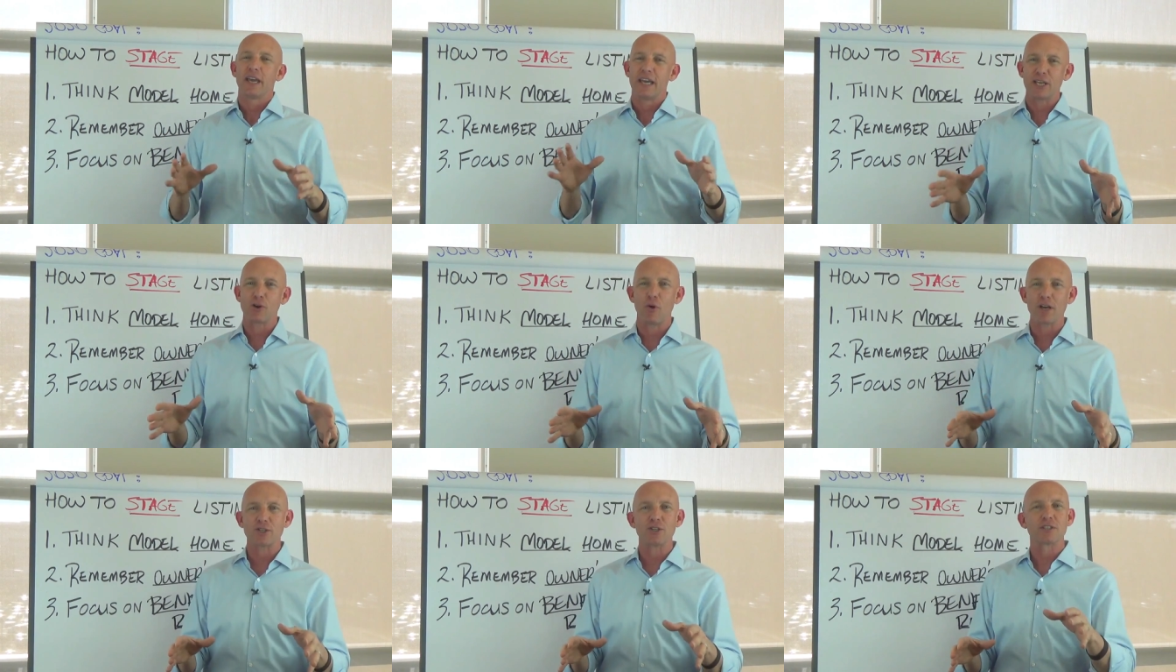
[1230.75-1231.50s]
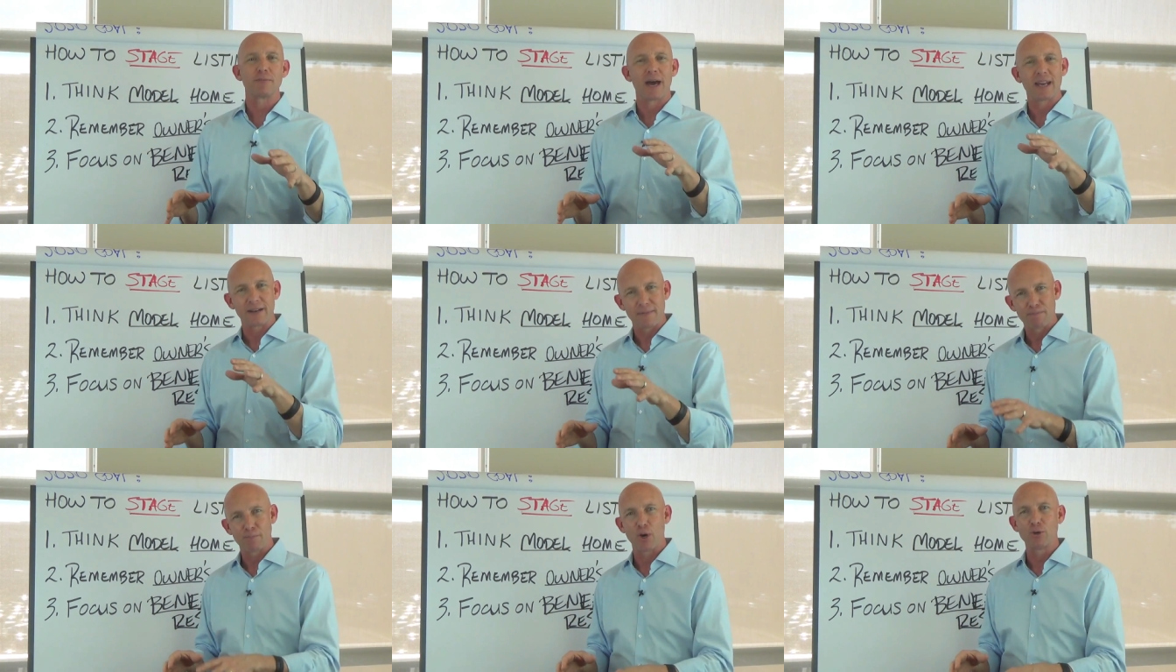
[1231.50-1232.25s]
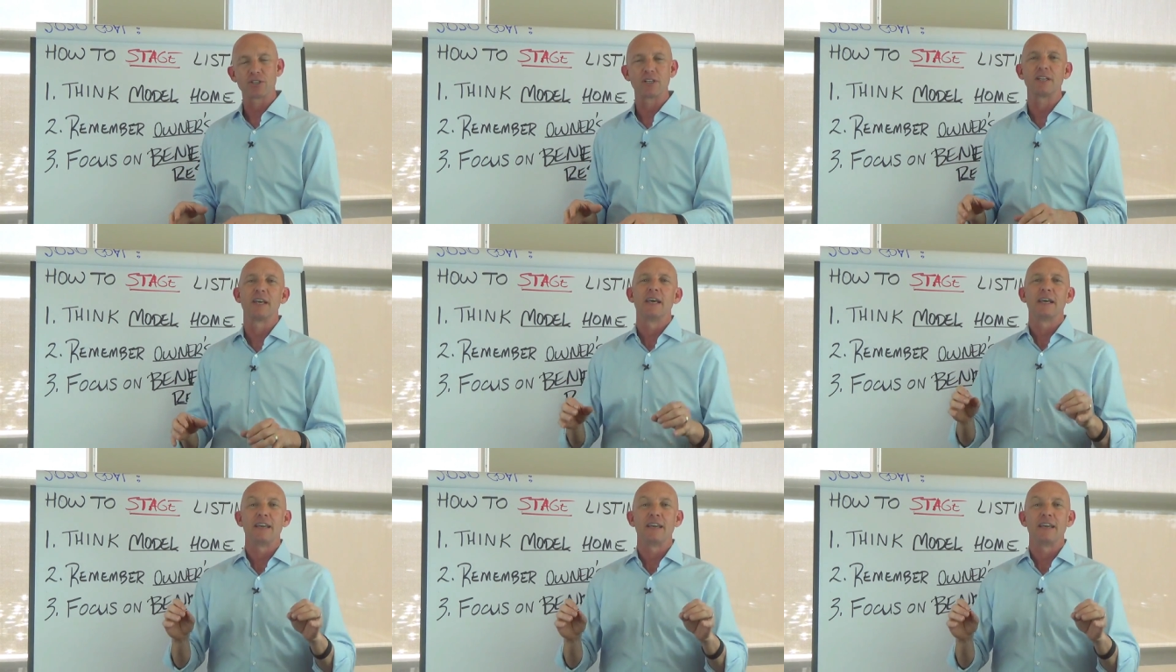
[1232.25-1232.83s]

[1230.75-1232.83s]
Any questions about it, post it.